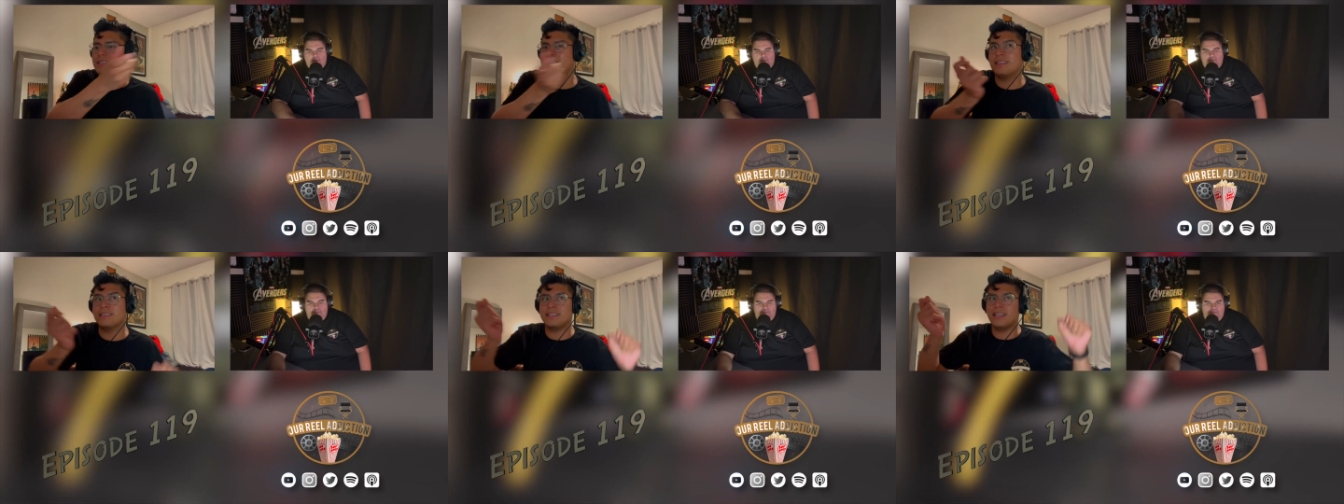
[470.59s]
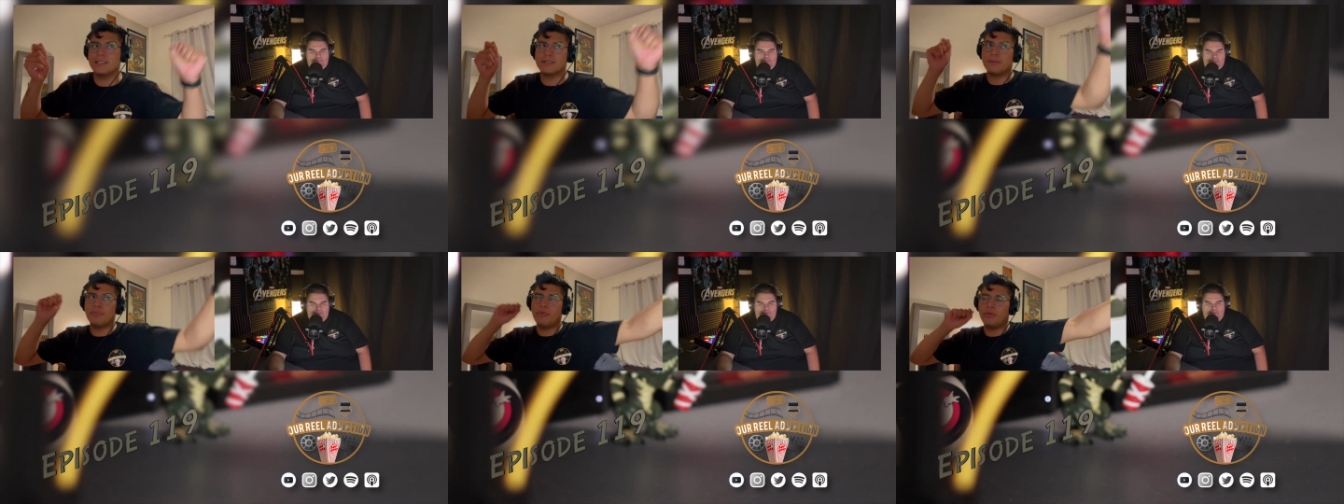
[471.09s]
and then she has
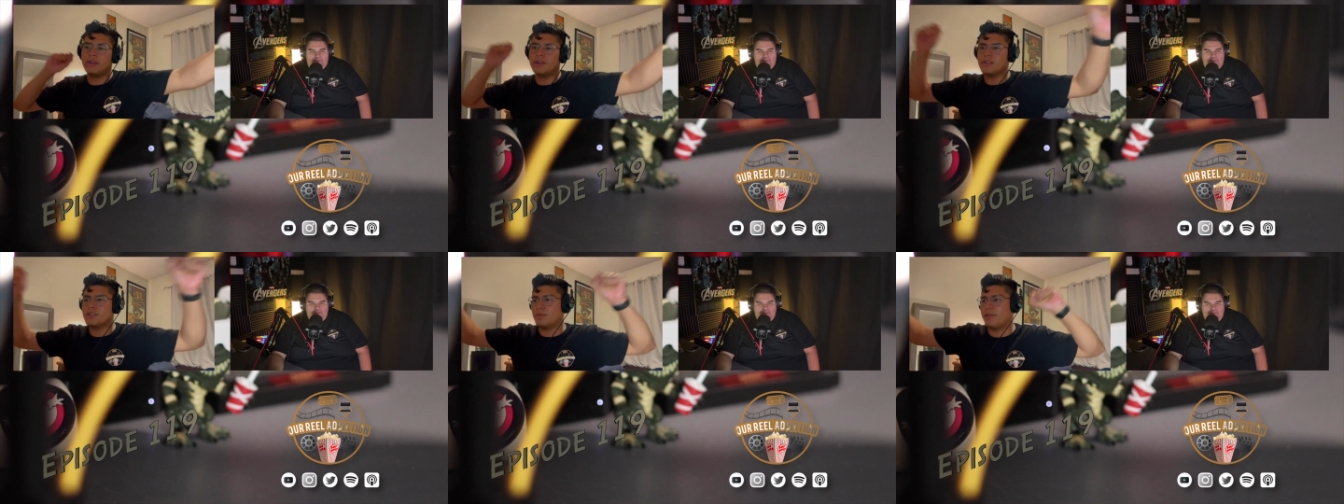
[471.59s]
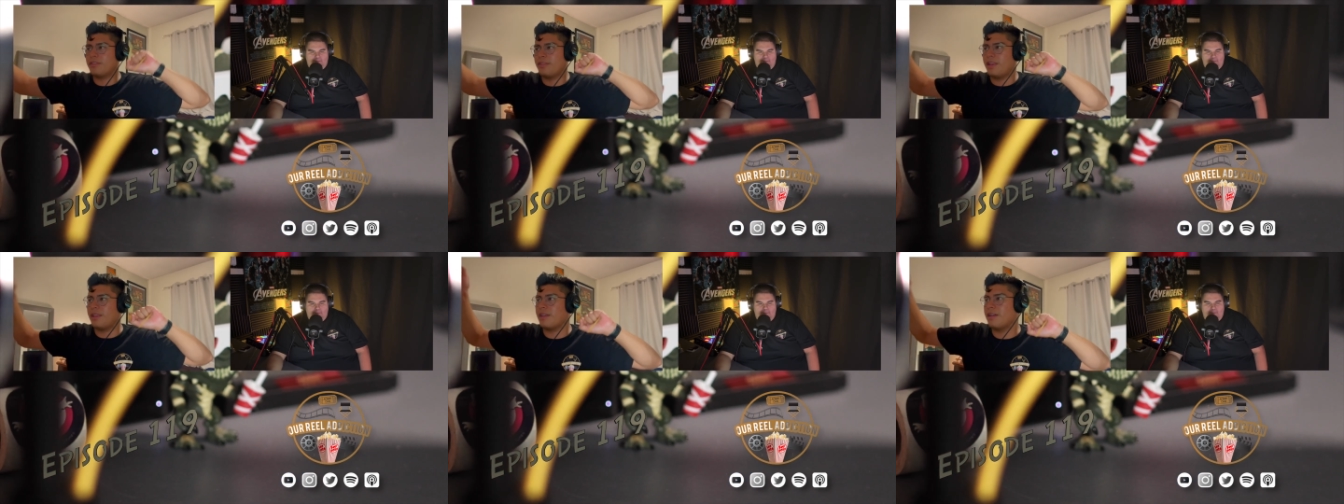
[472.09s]
her pointers with
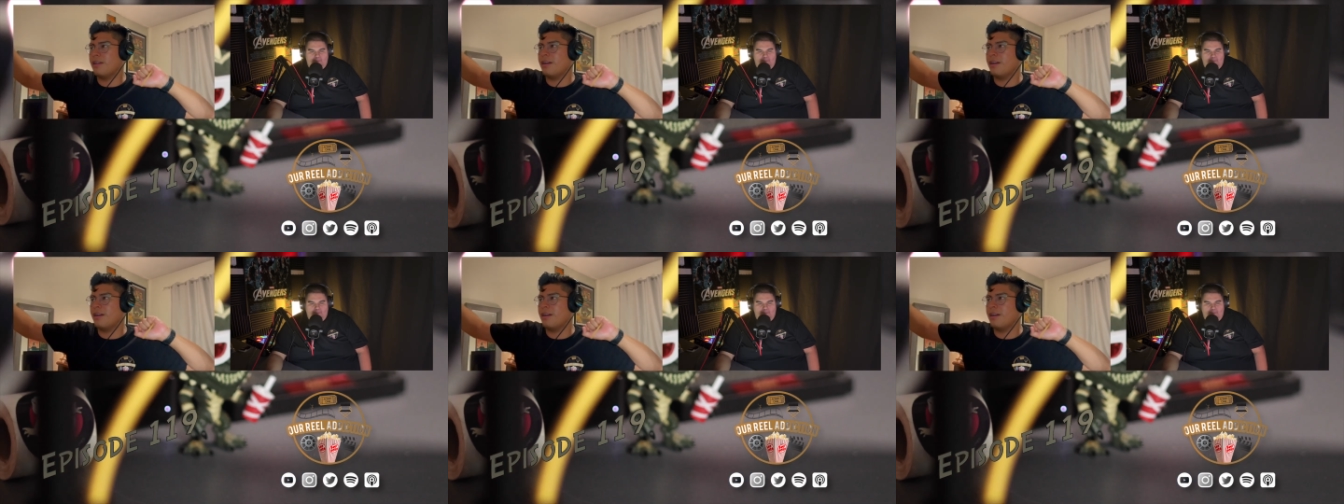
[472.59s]
like